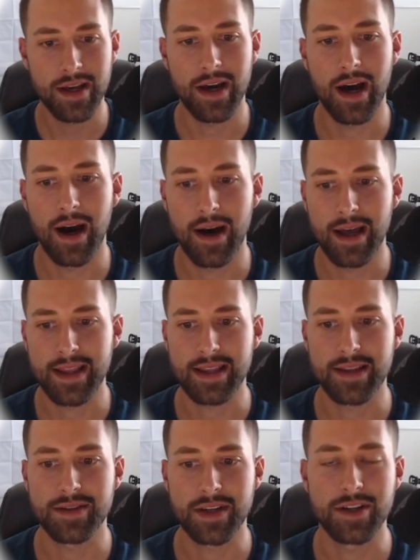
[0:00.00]
I think
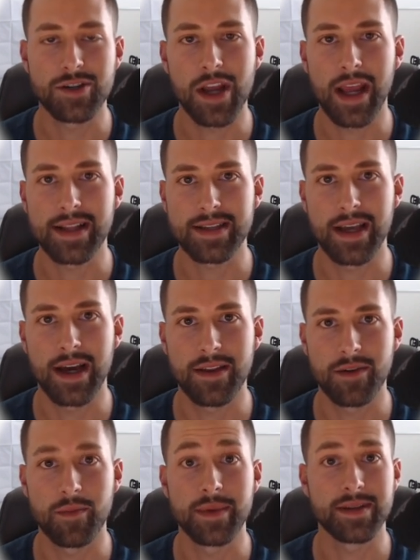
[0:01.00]
there's a good chance that
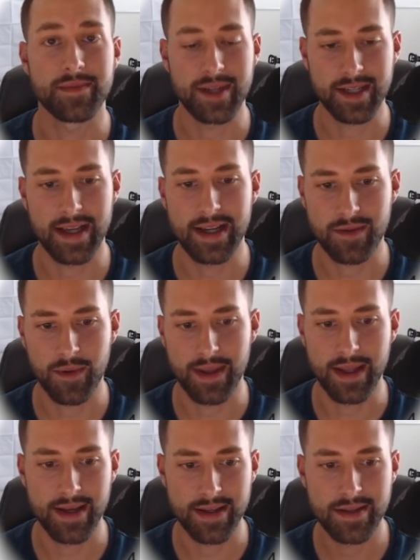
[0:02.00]
there would be some success with
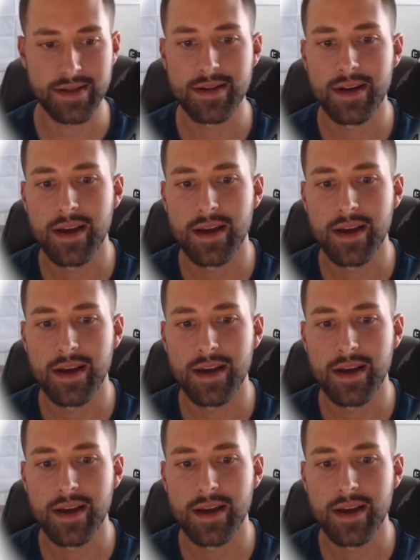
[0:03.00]
this.